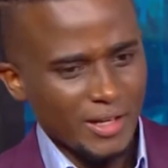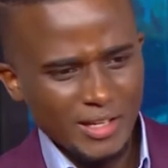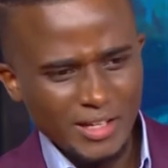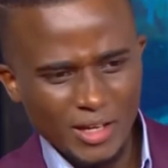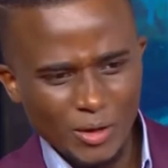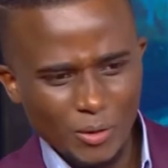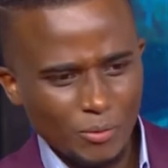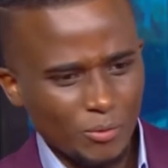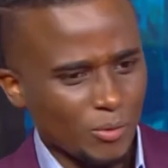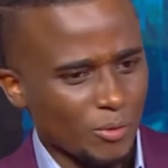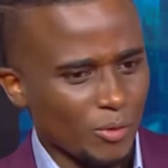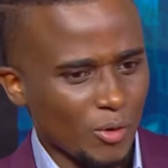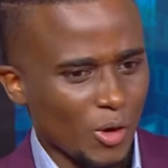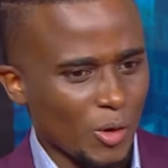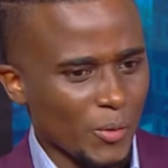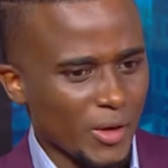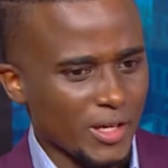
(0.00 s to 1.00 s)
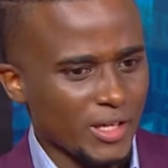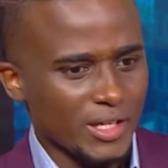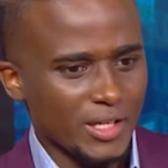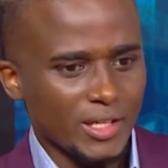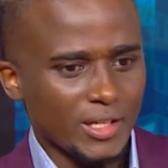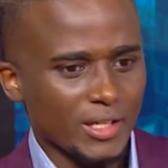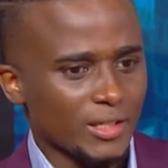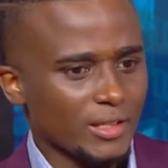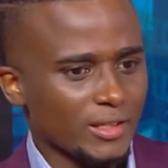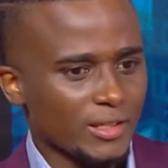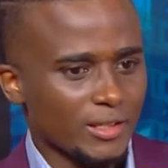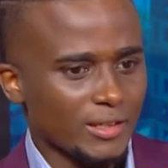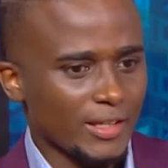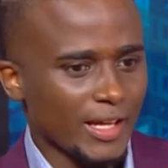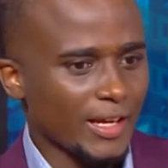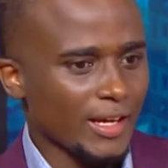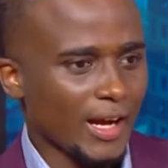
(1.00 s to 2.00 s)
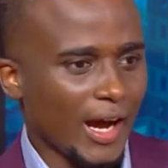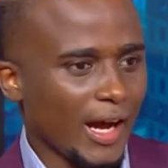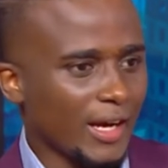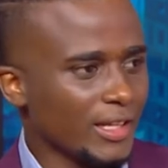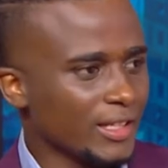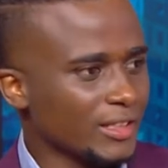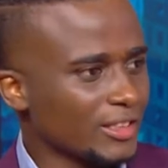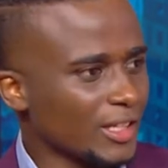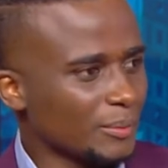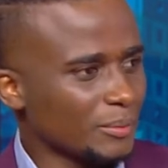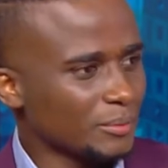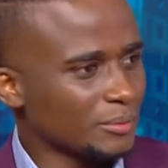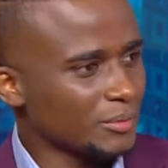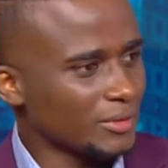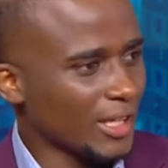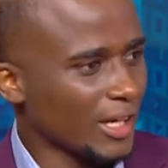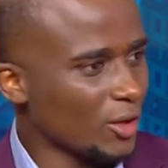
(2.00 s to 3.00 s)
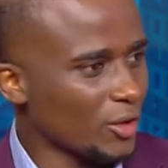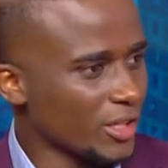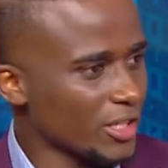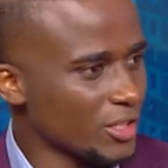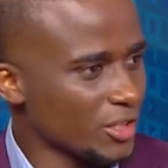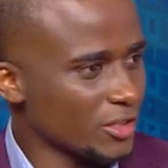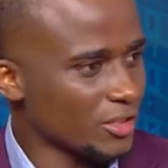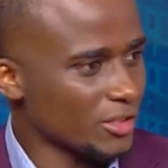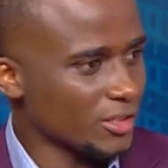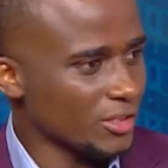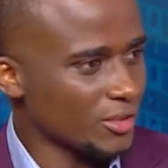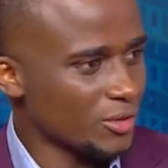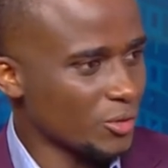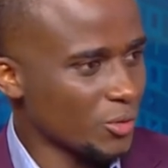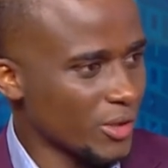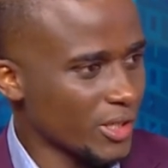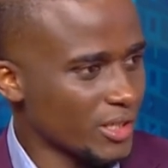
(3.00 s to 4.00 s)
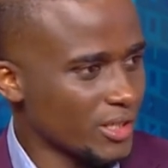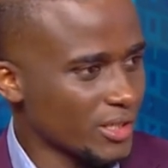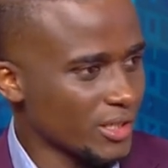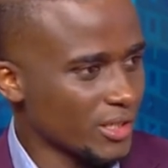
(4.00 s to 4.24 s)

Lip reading: You know, for a wedding, then adding some decorations to it.